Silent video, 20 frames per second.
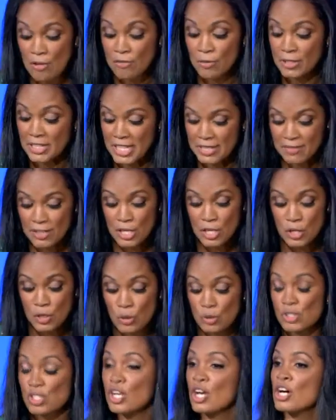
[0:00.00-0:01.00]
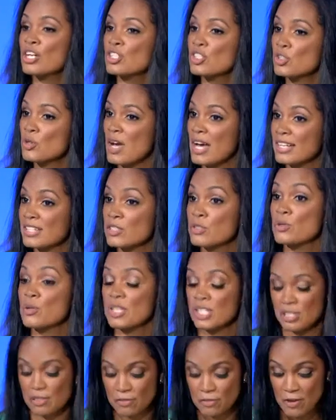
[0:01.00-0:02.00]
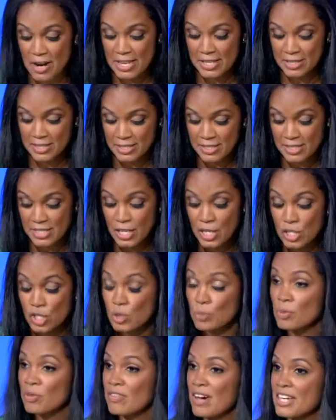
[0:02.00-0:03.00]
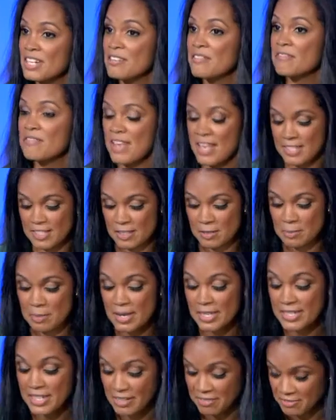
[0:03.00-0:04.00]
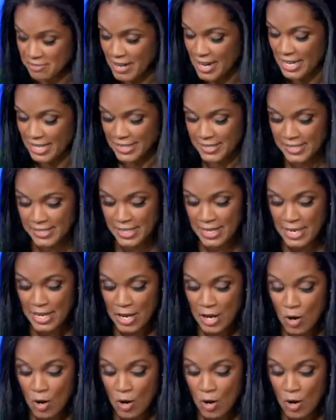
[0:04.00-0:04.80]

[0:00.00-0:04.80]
for giving huge contracts to his friends to provide investment advice.